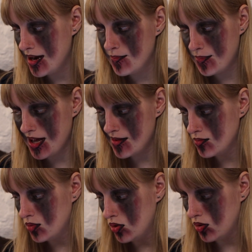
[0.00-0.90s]
a bit
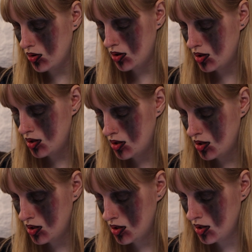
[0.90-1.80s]
more
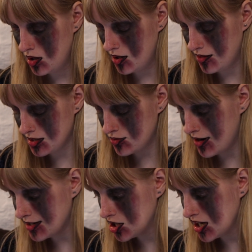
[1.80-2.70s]
of this
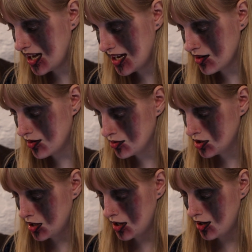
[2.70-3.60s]
red shade
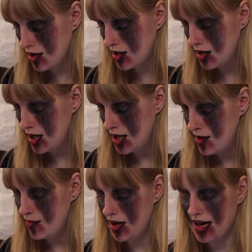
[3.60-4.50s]
onto
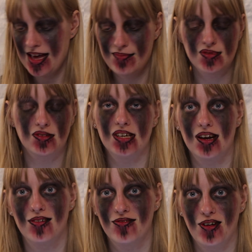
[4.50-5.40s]
my lips because I
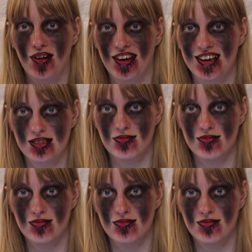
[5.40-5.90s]
don't feel like it's